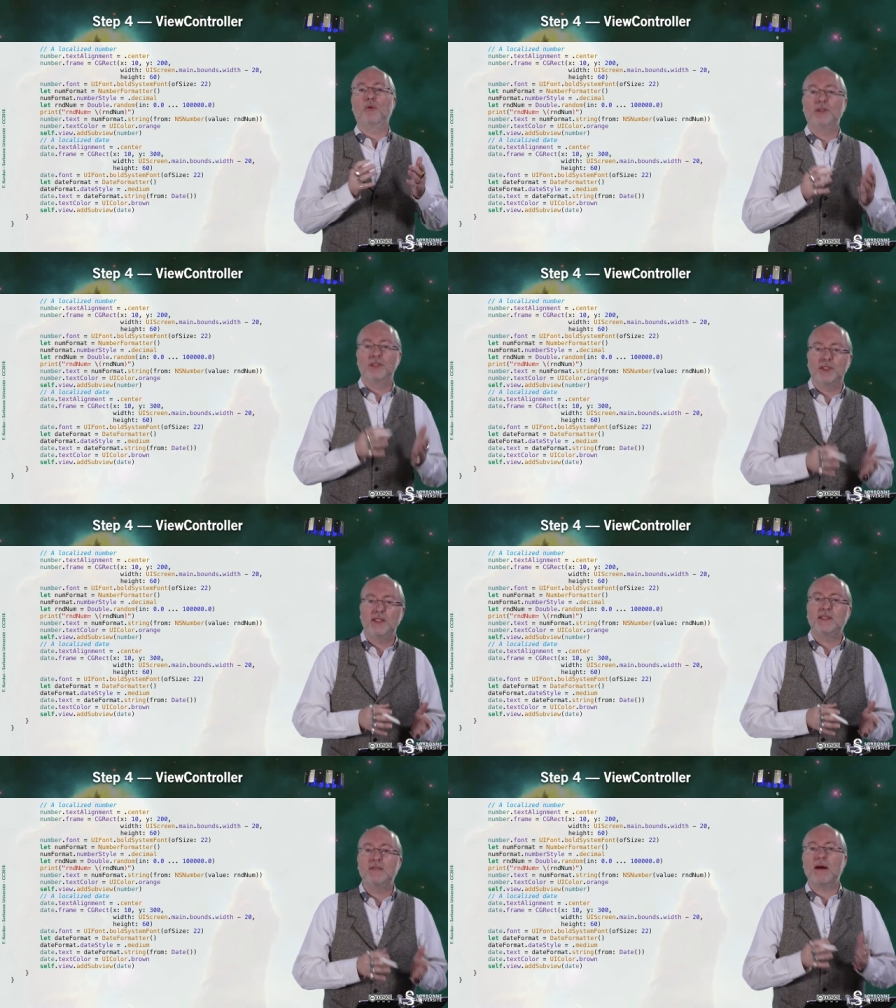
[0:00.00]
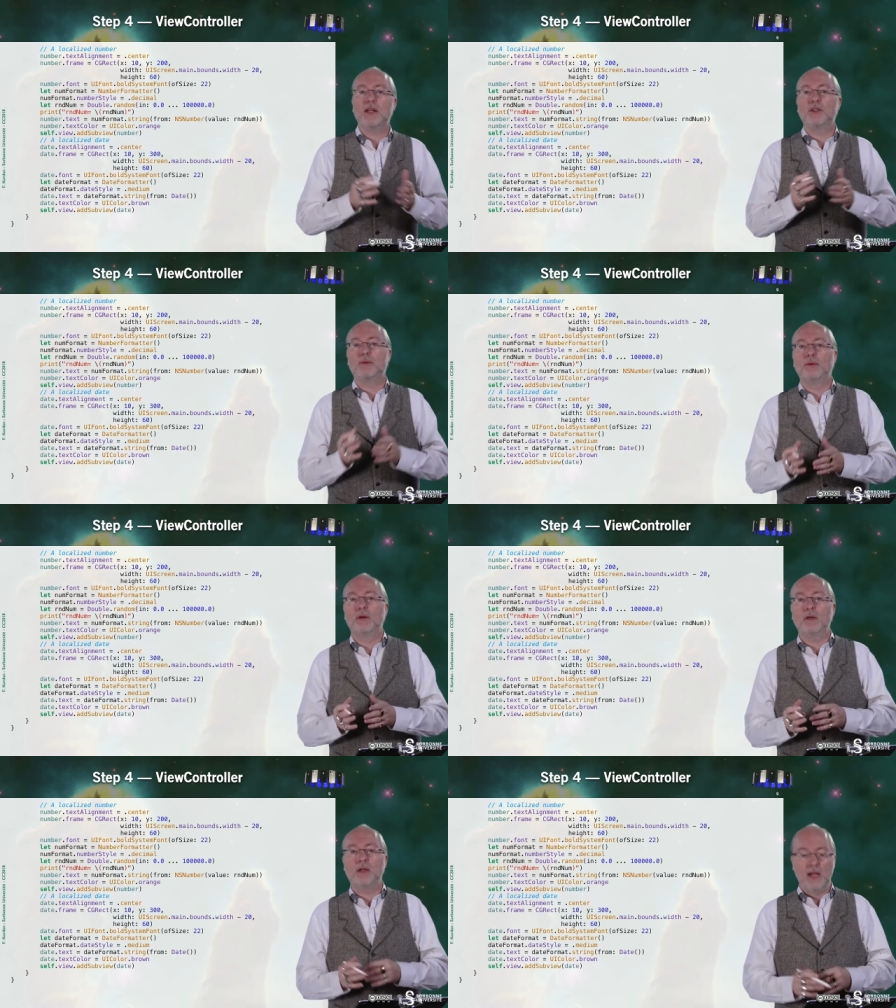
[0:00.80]
It's a decimal
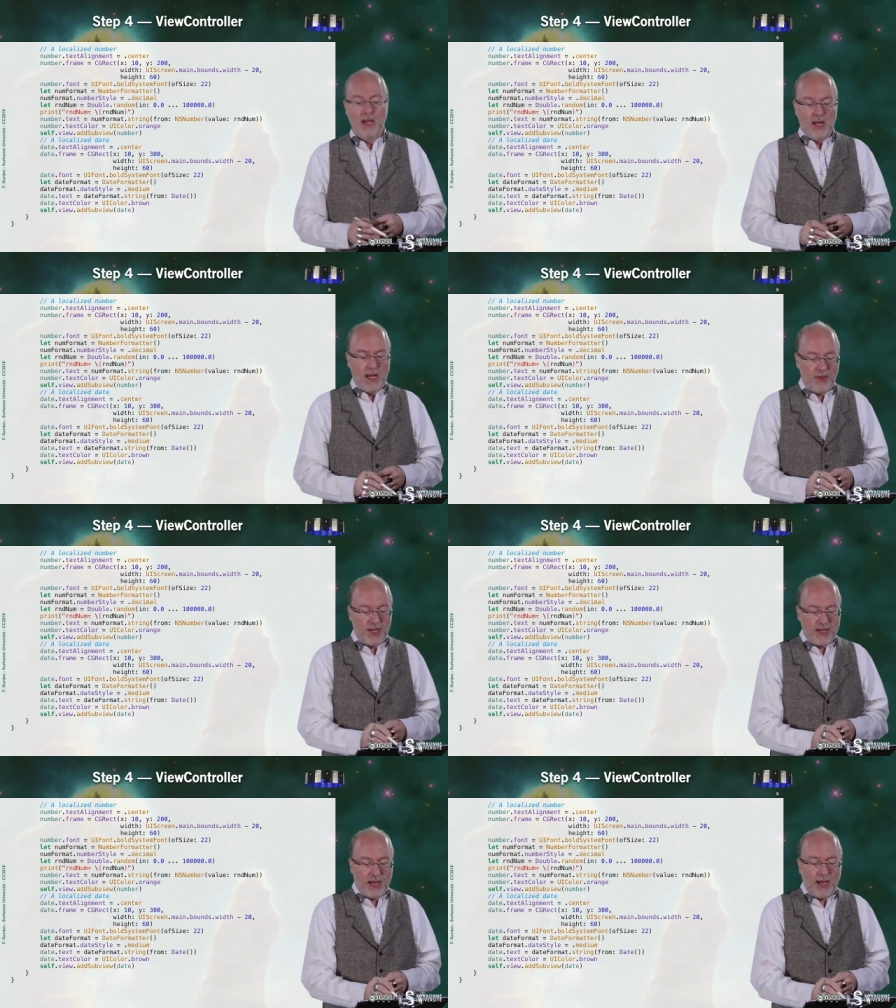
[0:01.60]
number, and then